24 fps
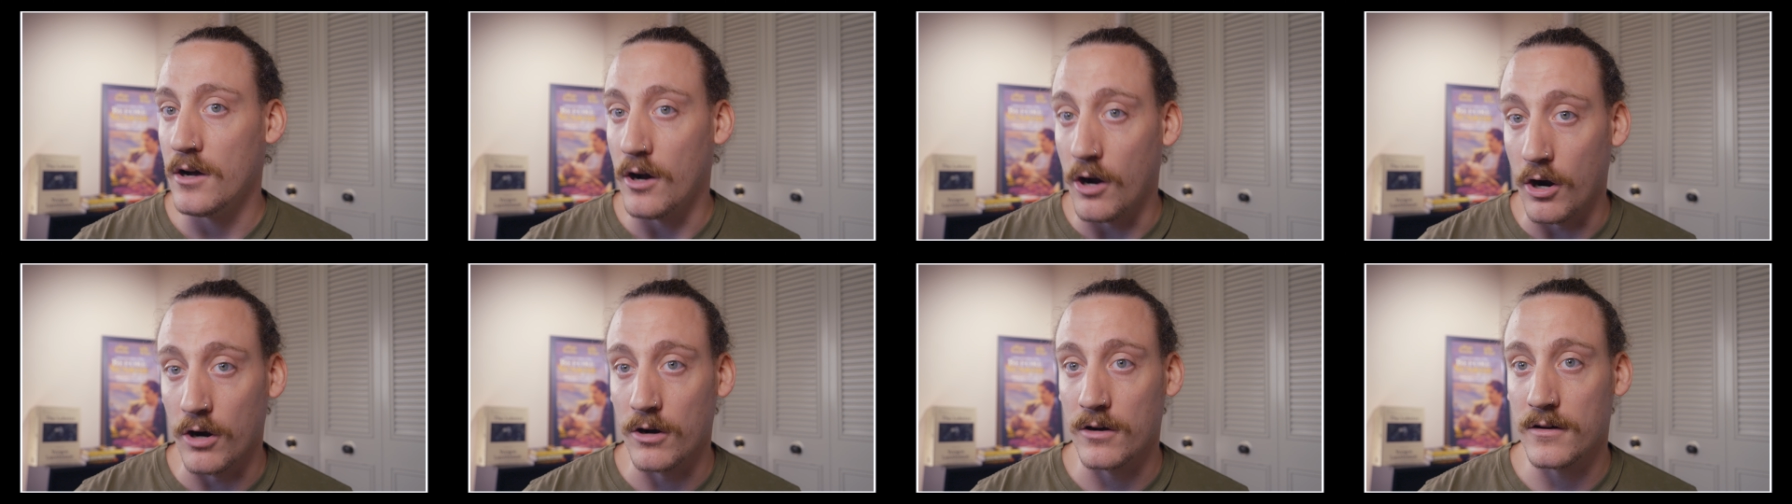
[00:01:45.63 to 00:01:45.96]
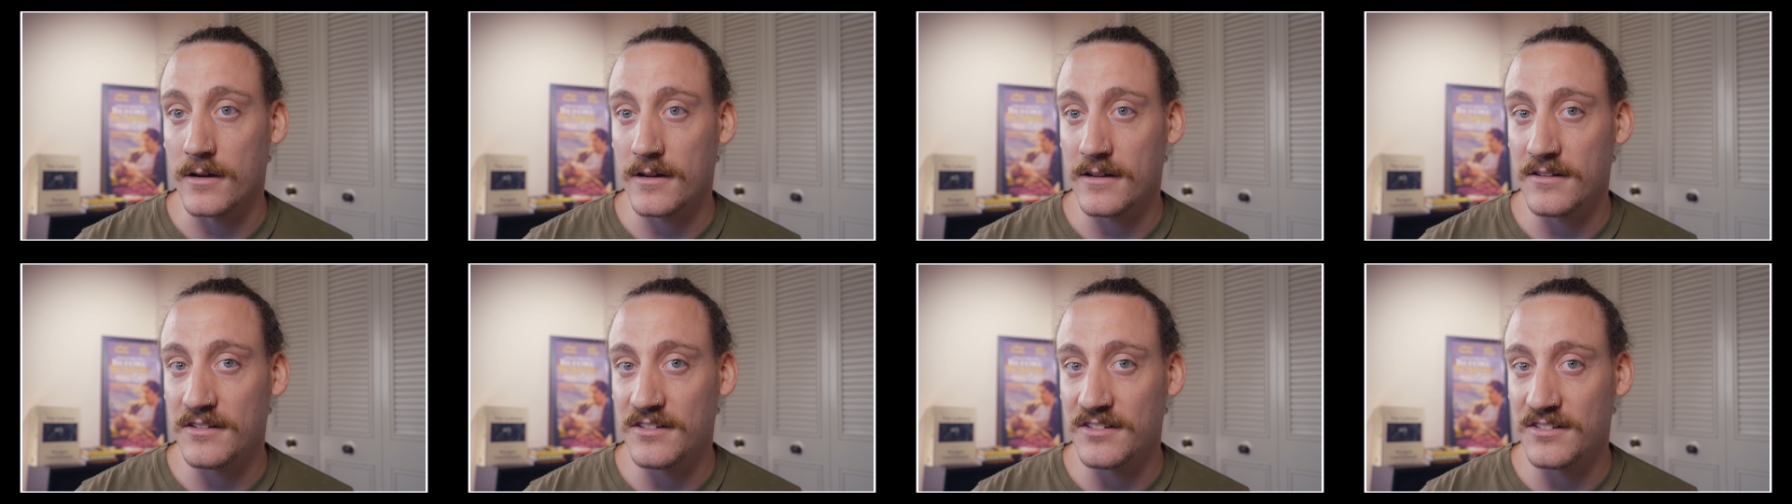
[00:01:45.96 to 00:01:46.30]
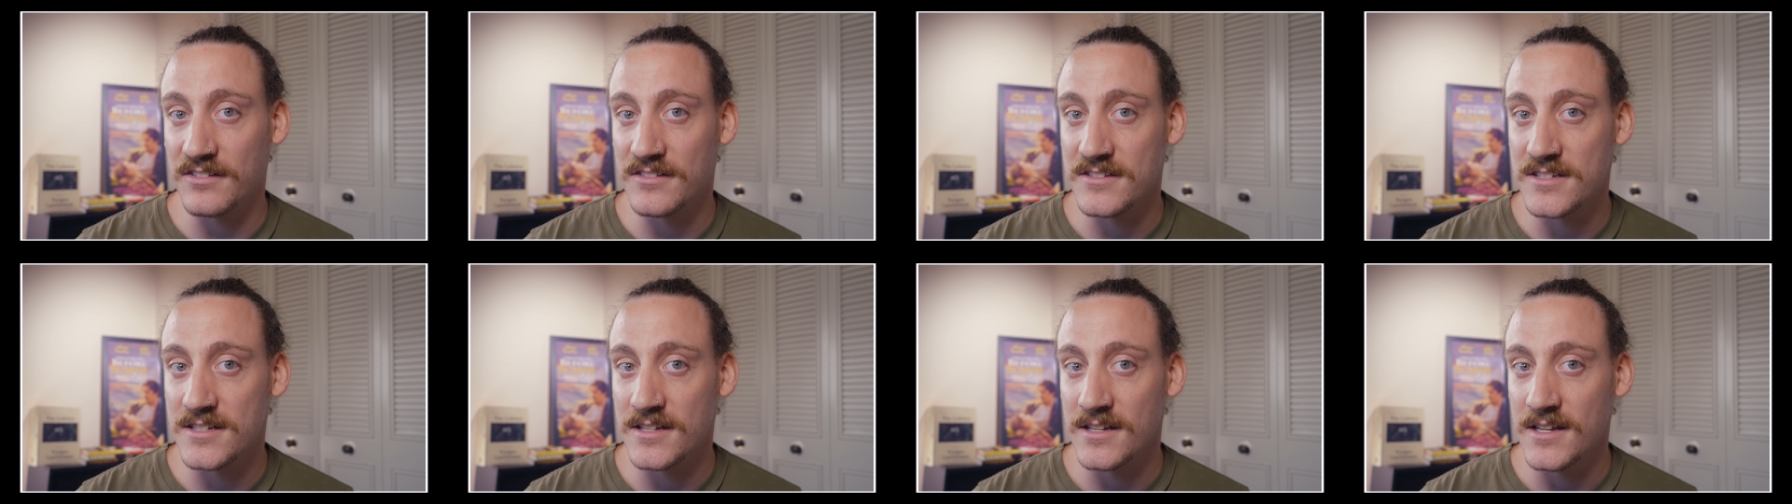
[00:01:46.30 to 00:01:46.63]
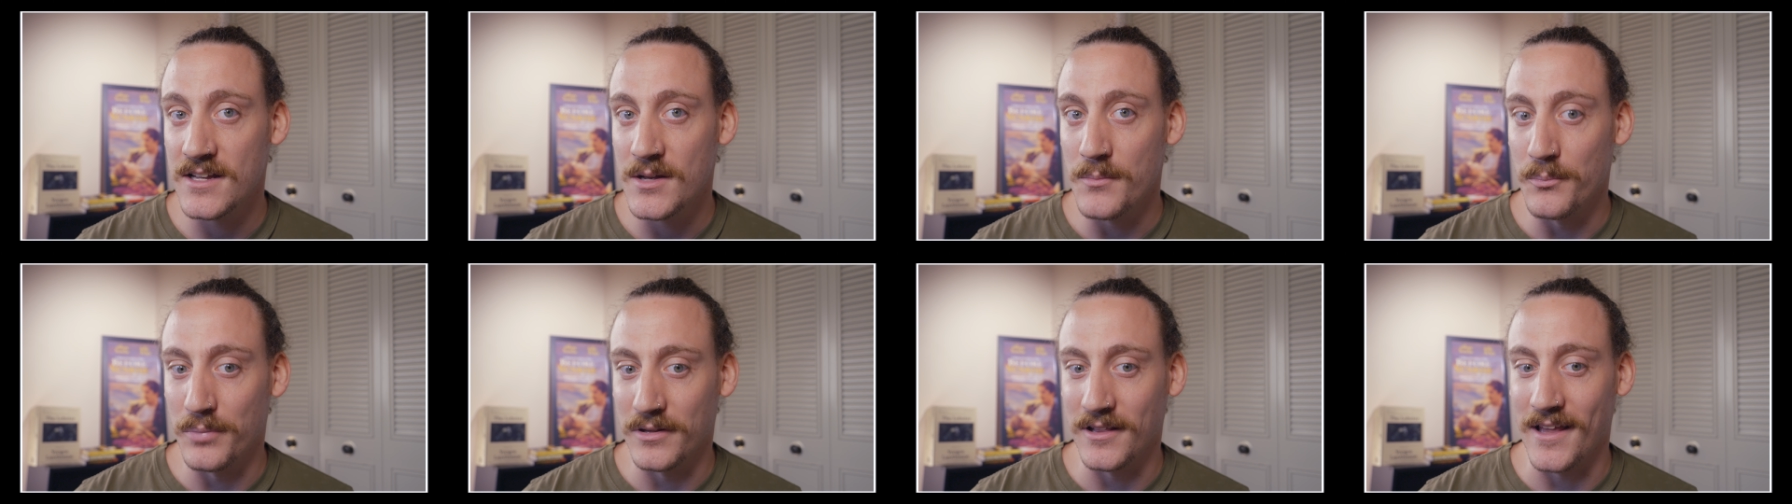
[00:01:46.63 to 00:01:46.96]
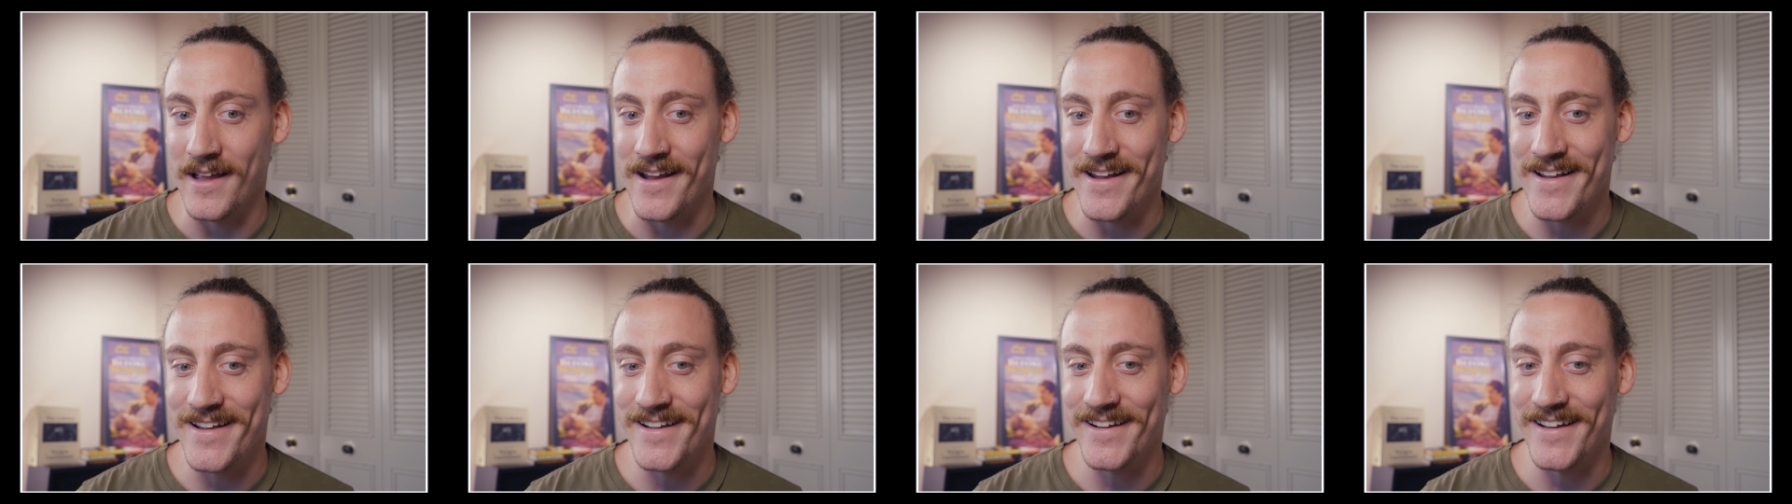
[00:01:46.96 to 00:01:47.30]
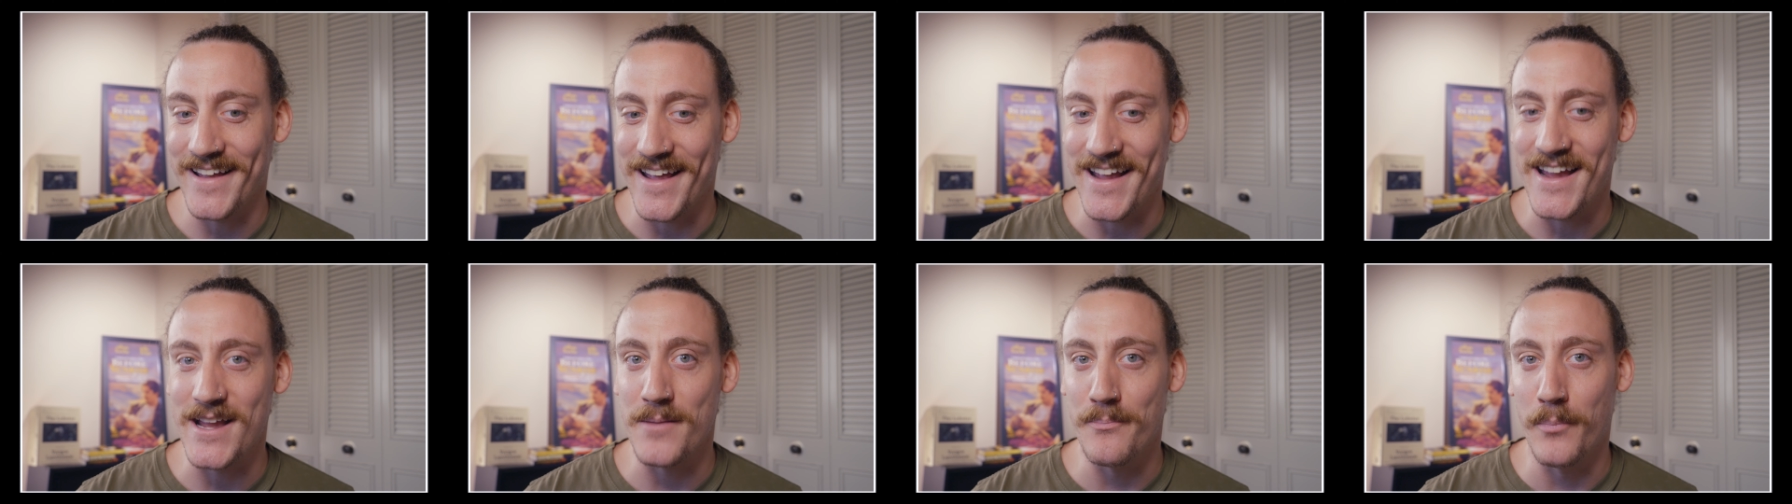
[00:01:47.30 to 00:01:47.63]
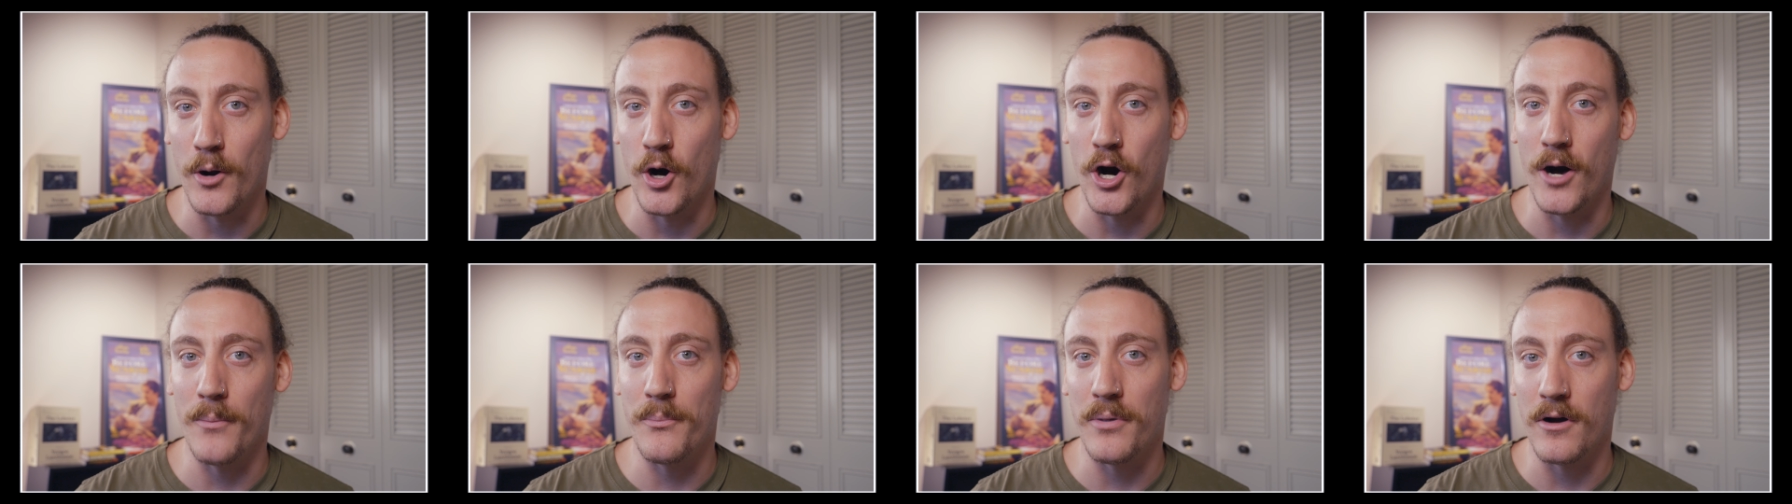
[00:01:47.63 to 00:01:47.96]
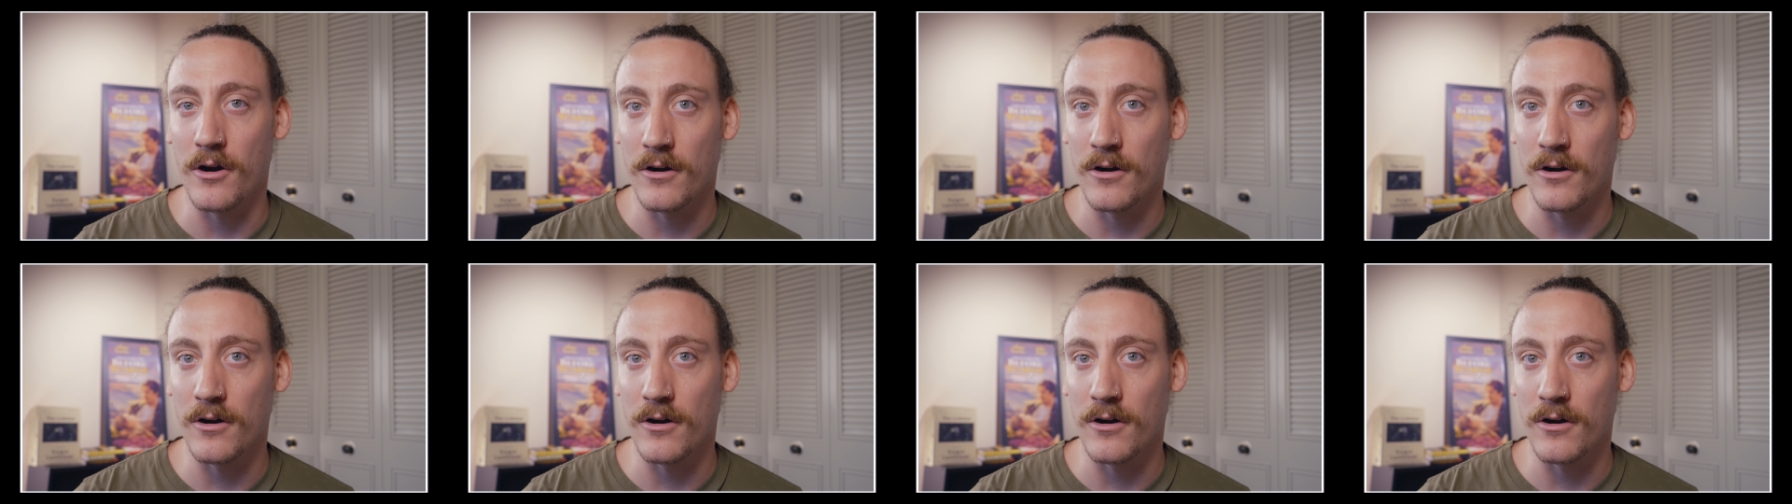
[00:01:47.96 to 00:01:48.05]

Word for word: artist playing a pop